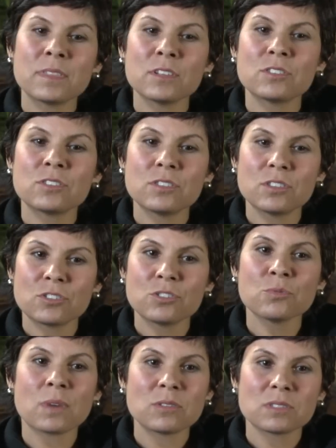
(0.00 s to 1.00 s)
The
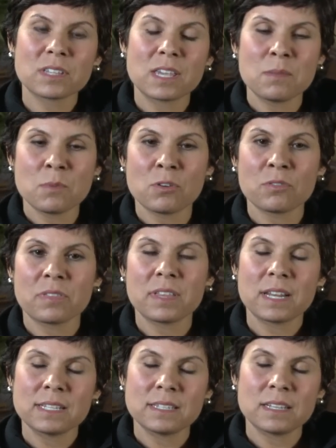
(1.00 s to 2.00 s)
2 rounds of chemo
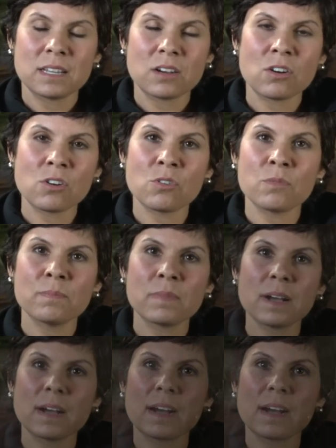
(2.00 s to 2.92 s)
that I did at home